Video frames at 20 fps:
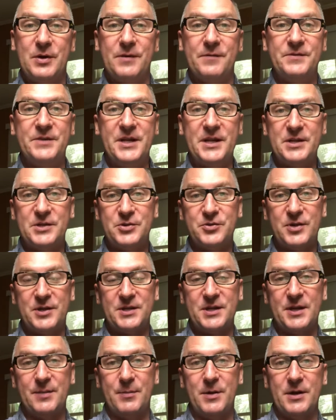of
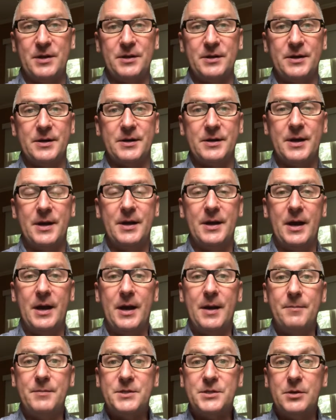deconstructing a monologue.
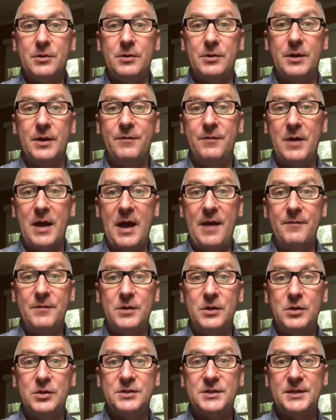So if you
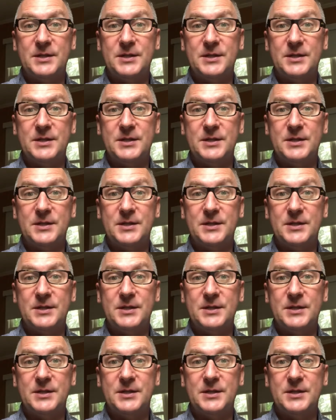haven't